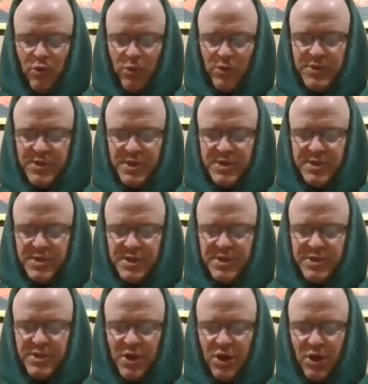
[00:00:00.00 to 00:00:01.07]

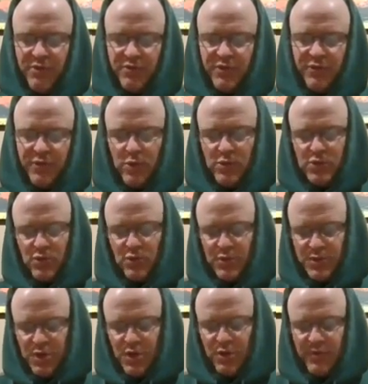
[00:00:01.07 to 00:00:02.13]
processes of
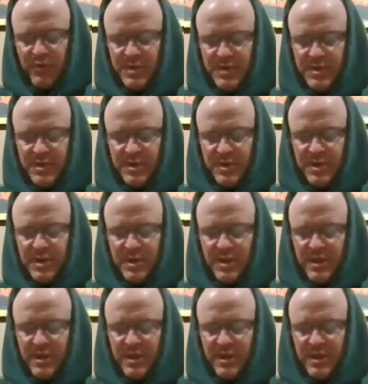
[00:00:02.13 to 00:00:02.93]
devotional service: